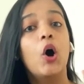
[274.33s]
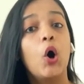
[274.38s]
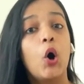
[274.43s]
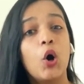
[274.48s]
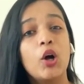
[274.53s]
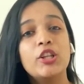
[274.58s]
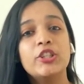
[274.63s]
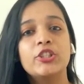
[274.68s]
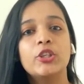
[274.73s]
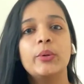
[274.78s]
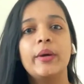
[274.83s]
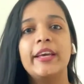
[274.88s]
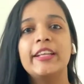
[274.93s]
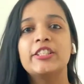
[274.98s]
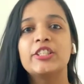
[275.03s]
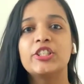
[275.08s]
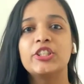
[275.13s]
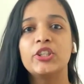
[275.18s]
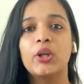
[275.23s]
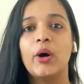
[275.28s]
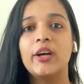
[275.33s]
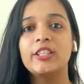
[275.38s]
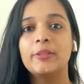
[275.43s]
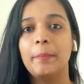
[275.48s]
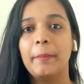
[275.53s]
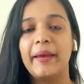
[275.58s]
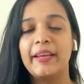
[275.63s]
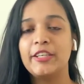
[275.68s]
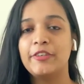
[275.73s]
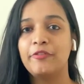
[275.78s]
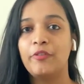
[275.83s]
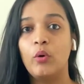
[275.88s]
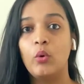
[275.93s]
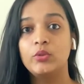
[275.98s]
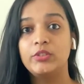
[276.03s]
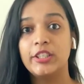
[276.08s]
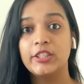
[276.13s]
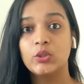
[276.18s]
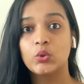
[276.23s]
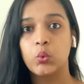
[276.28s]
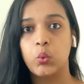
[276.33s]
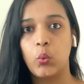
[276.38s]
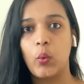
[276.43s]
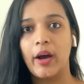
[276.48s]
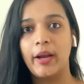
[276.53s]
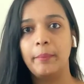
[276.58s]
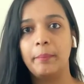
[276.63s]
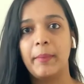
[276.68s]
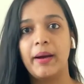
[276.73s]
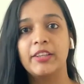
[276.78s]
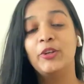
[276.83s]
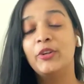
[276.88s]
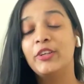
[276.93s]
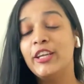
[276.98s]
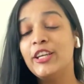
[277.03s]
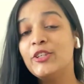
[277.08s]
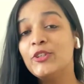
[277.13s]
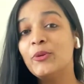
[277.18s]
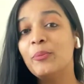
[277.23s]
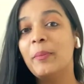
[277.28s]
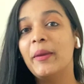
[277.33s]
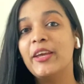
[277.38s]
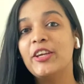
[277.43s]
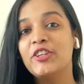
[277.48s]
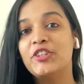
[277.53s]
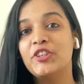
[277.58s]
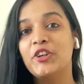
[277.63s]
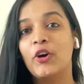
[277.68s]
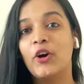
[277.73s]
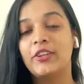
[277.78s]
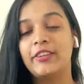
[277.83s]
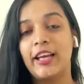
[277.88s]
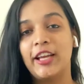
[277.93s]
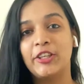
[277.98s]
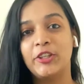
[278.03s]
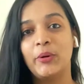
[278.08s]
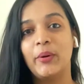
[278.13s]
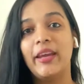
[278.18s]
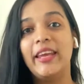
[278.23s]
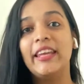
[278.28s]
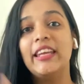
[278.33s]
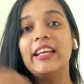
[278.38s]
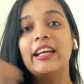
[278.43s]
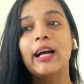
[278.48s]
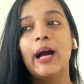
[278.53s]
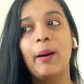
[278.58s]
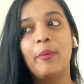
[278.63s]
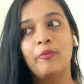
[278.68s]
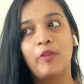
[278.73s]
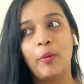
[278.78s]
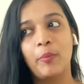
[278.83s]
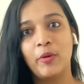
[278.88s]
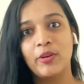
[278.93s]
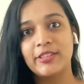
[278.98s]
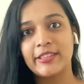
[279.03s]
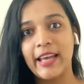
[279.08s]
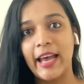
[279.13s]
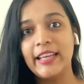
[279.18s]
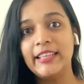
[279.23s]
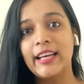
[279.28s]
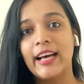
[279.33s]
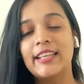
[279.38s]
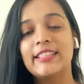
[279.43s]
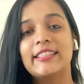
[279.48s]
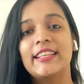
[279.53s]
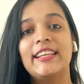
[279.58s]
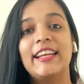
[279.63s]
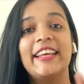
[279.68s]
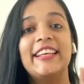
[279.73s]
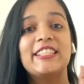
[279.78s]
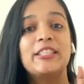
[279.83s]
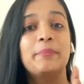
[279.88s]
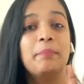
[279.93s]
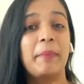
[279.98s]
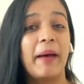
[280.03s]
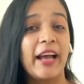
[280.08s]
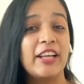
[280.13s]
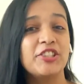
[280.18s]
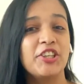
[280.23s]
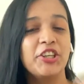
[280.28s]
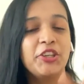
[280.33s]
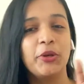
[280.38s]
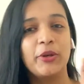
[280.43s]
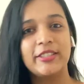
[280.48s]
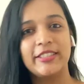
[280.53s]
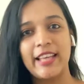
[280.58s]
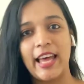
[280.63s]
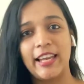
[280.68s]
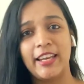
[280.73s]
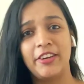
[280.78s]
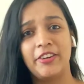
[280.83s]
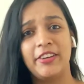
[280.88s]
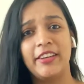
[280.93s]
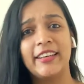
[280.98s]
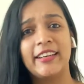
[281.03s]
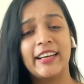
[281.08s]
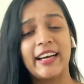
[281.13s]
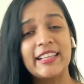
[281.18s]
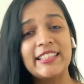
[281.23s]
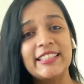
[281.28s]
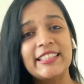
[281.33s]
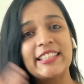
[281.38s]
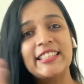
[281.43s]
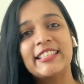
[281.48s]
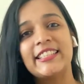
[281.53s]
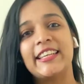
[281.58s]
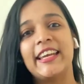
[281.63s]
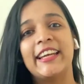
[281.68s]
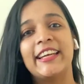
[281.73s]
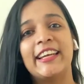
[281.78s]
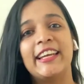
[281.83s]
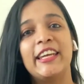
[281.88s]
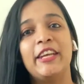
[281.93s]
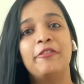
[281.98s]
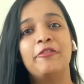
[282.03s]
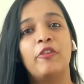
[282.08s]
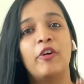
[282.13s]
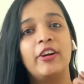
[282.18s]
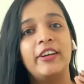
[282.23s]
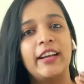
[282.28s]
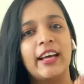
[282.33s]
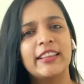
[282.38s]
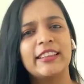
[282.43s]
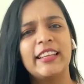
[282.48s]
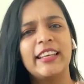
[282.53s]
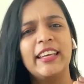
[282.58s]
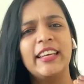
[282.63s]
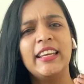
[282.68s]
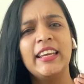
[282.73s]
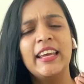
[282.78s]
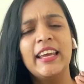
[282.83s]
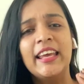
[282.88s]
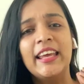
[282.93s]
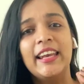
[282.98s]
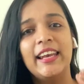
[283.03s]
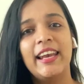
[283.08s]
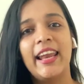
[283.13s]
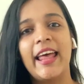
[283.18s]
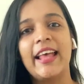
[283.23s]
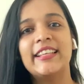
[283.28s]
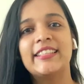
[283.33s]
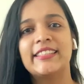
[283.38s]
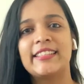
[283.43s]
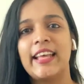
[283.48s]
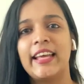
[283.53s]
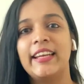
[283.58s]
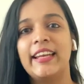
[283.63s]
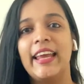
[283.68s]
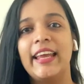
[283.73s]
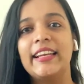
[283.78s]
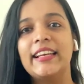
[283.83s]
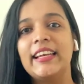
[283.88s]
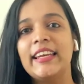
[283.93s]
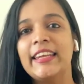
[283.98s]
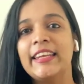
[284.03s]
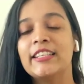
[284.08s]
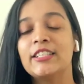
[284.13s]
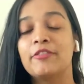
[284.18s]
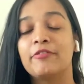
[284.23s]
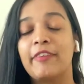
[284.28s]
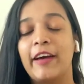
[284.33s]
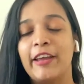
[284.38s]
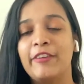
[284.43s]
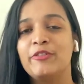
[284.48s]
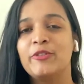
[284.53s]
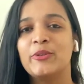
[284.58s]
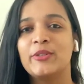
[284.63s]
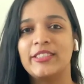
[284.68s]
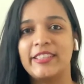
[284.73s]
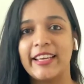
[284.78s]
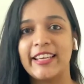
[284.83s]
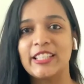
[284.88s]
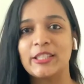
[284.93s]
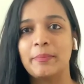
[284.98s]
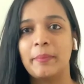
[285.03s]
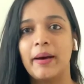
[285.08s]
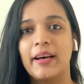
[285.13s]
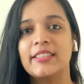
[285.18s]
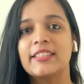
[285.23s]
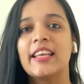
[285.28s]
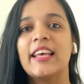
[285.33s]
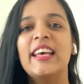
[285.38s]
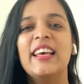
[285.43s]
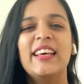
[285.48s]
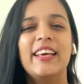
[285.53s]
Also, it's not meant for just 1 month. You need to make sure that your income from your side hustle is matching your salary consistently for nothing less than at least 5 to 6 months.